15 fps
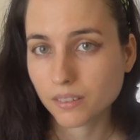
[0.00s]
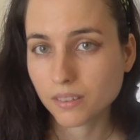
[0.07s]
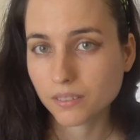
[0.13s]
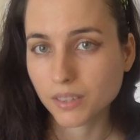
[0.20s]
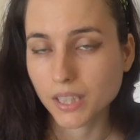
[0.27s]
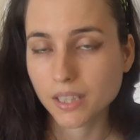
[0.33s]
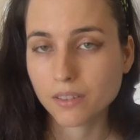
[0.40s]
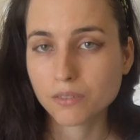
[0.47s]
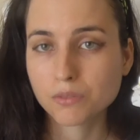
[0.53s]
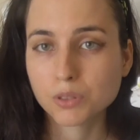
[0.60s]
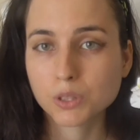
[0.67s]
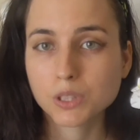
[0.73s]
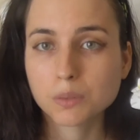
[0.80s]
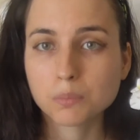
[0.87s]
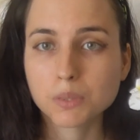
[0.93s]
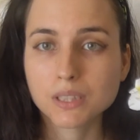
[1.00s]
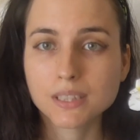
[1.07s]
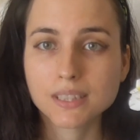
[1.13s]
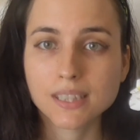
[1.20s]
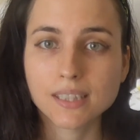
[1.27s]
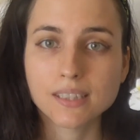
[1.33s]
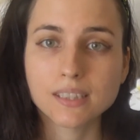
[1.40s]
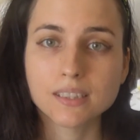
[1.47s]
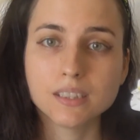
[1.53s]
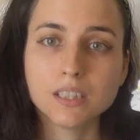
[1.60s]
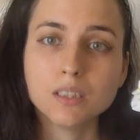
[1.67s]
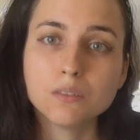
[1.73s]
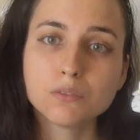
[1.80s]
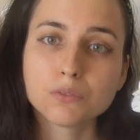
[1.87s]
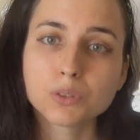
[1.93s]
80
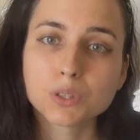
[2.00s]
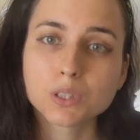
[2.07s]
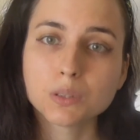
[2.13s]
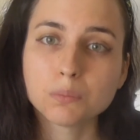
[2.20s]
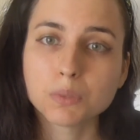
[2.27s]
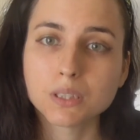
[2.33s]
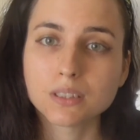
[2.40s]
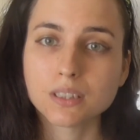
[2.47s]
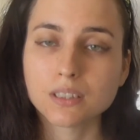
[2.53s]
adim, 82,